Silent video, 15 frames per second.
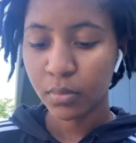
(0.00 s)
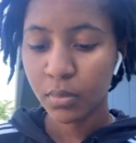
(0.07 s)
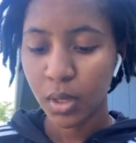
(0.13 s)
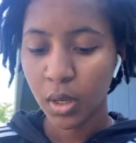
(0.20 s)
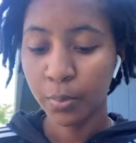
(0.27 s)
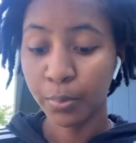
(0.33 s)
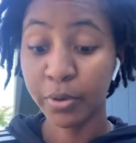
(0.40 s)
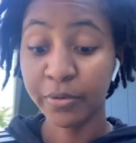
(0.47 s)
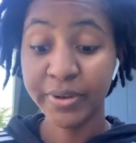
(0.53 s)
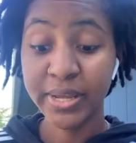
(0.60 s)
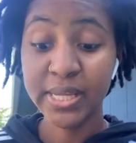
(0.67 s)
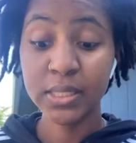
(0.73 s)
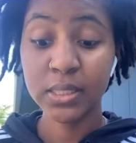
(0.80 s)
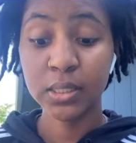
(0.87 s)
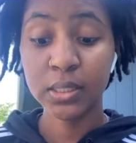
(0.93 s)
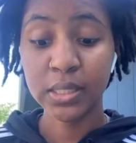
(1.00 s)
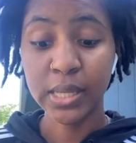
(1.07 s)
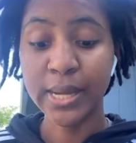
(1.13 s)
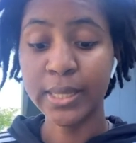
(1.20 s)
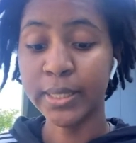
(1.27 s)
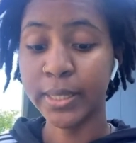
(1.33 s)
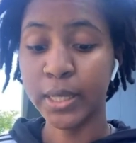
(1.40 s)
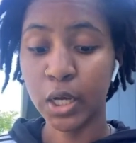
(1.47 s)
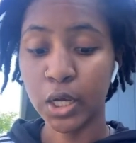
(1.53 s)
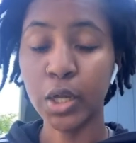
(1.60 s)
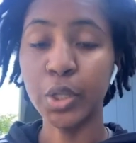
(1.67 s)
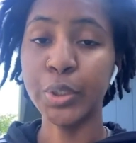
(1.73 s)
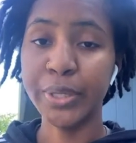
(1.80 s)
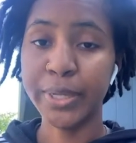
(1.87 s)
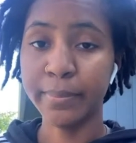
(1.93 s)
Prevents styling and
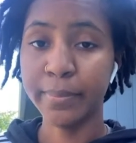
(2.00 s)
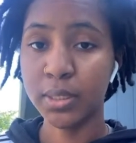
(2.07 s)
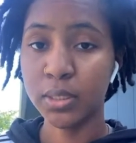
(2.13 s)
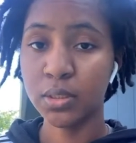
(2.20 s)
color damage.